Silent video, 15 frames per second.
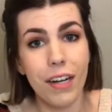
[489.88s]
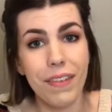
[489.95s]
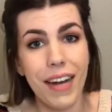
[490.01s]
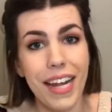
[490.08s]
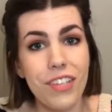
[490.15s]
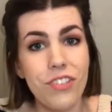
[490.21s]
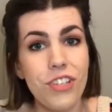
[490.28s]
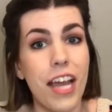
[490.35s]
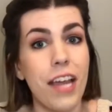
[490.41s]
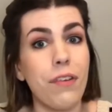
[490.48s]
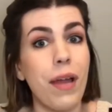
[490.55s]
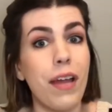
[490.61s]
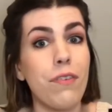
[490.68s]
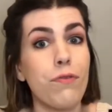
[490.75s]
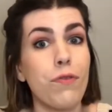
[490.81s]
range, I
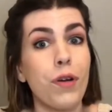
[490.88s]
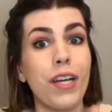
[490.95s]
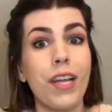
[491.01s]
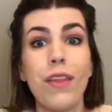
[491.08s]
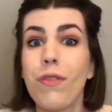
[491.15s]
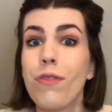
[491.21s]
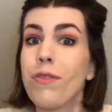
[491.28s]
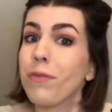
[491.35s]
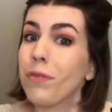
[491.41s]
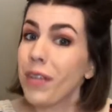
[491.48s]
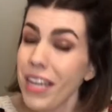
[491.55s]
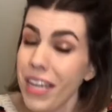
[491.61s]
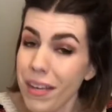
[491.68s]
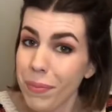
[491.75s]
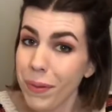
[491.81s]
read
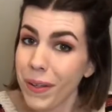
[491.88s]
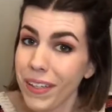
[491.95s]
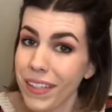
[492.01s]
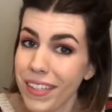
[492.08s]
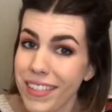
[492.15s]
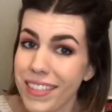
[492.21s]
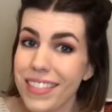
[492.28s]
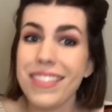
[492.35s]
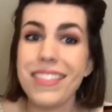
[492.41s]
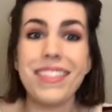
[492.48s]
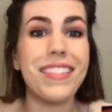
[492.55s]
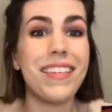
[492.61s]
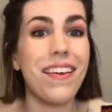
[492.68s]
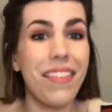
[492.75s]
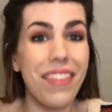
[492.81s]
43 books,
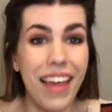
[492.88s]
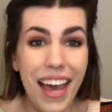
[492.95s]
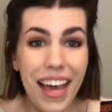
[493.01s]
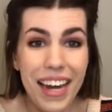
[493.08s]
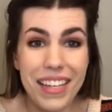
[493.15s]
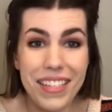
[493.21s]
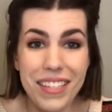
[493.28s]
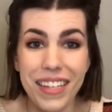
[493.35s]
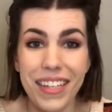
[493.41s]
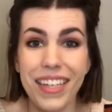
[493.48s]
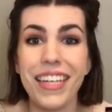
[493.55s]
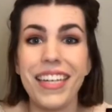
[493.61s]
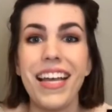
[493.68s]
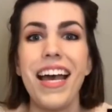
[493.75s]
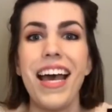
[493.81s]
so that is good.